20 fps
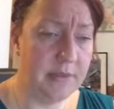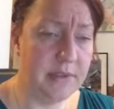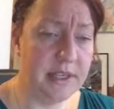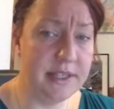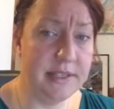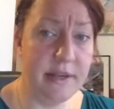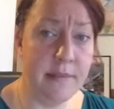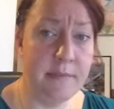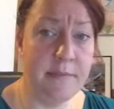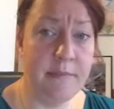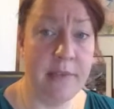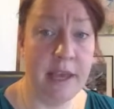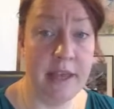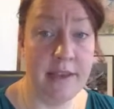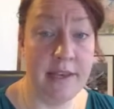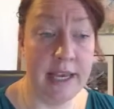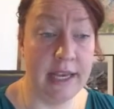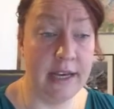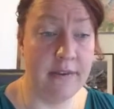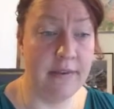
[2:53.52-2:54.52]
these
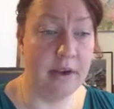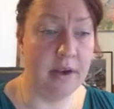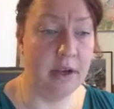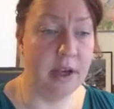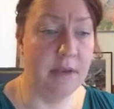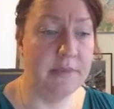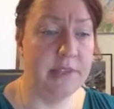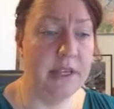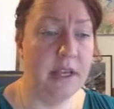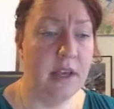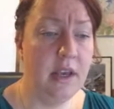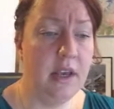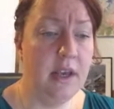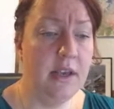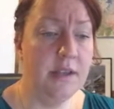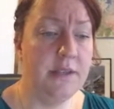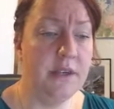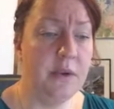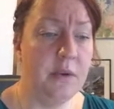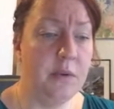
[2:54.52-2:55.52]
negative outcomes.
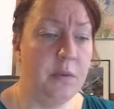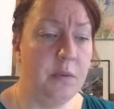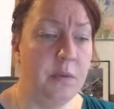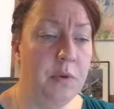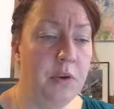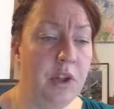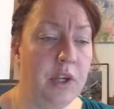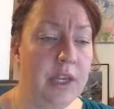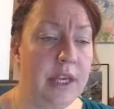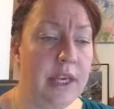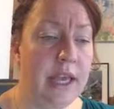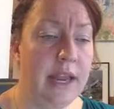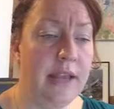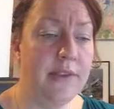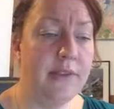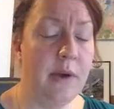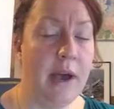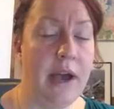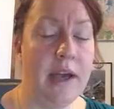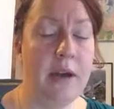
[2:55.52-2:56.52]
So we're looking
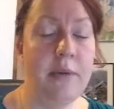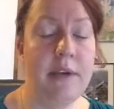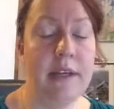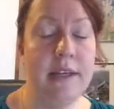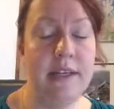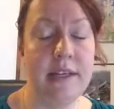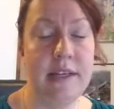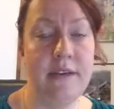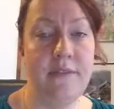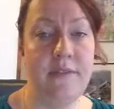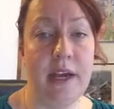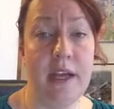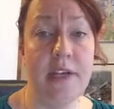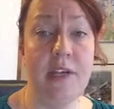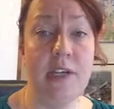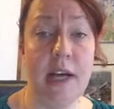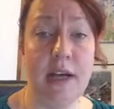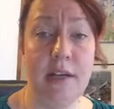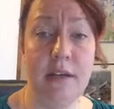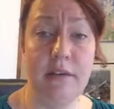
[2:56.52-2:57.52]
at, so how do we identify a
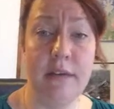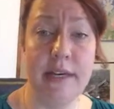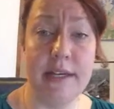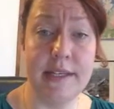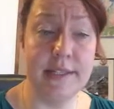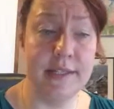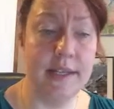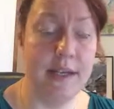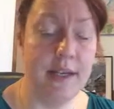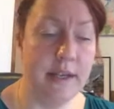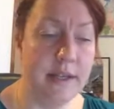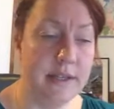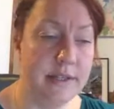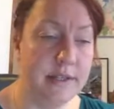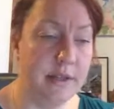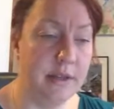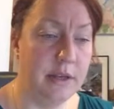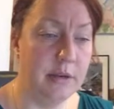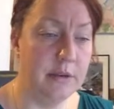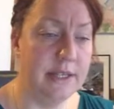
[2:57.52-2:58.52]
child at risk? And
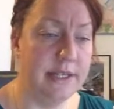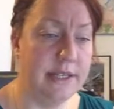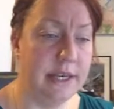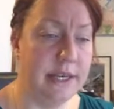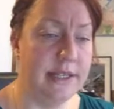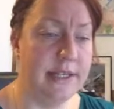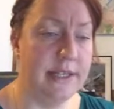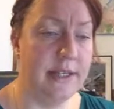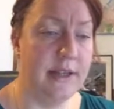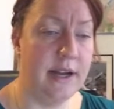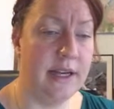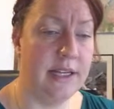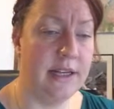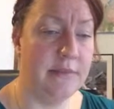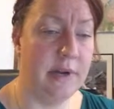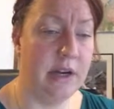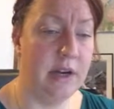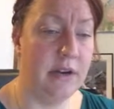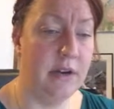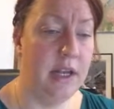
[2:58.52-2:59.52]
so there were studies that talked
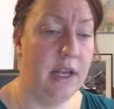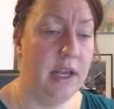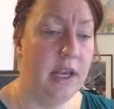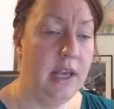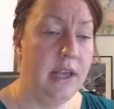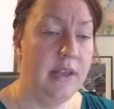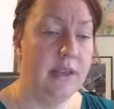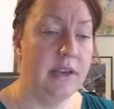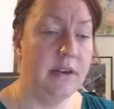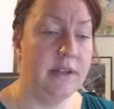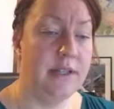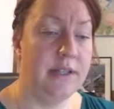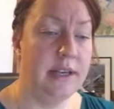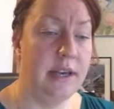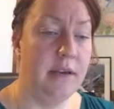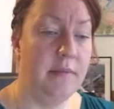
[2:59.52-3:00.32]
about, there's